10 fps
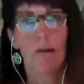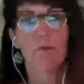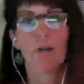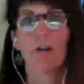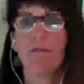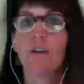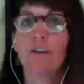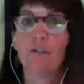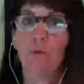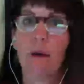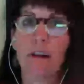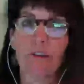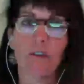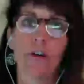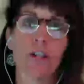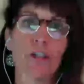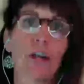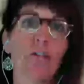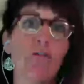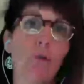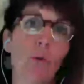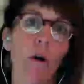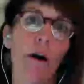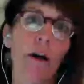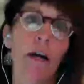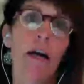sure if you just run a search for